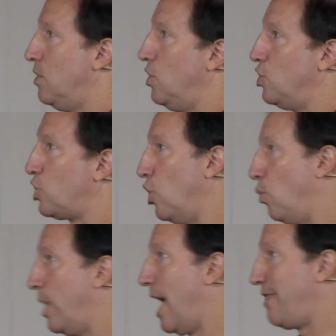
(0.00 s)
So,
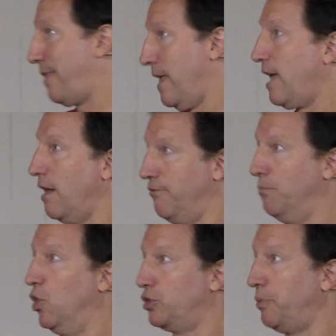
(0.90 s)
when I think of
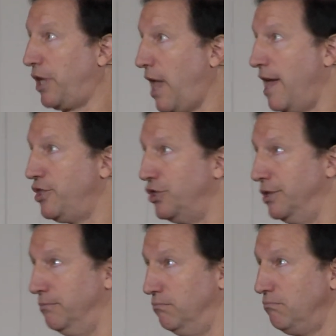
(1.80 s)

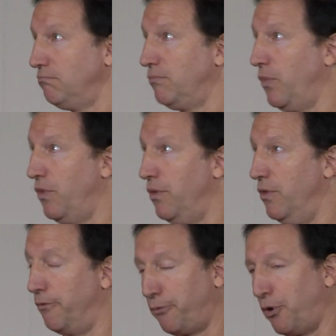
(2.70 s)
multiplication,
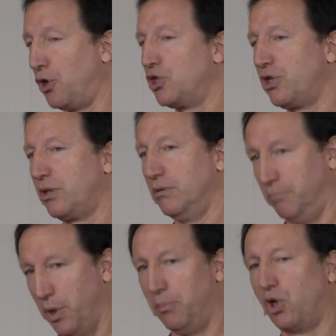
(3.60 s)
the first
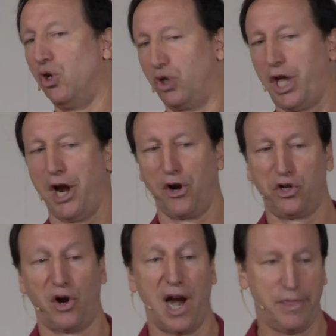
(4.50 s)
biblical
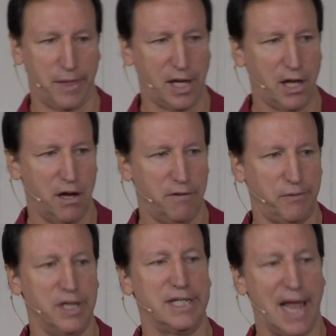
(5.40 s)
character I think of
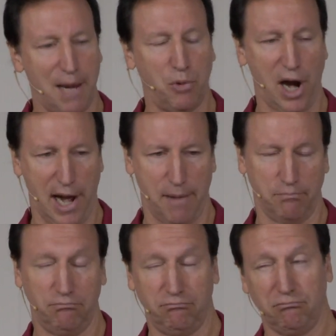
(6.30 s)
is Abraham.
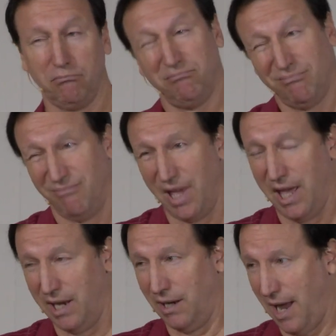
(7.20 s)

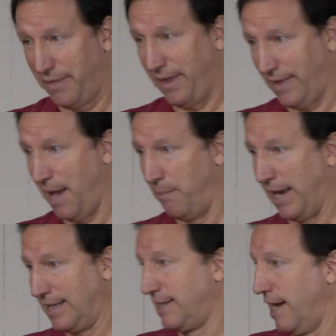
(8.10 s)
And I think that
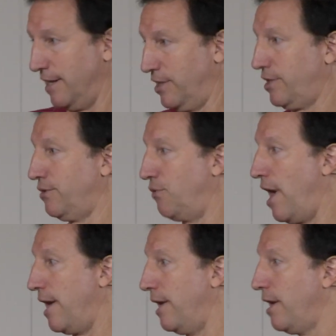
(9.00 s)
makes sense,
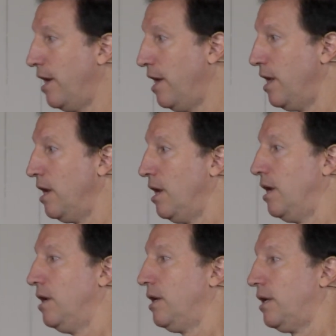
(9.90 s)
right?
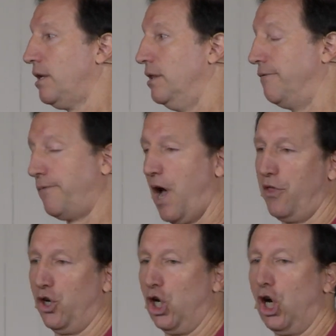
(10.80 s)
the
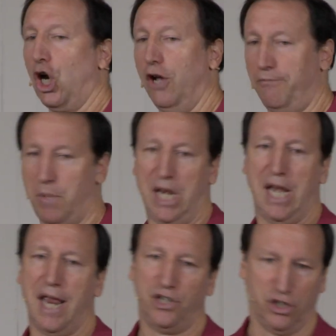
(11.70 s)
father of many
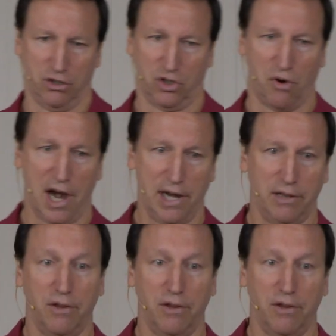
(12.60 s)
nations, right?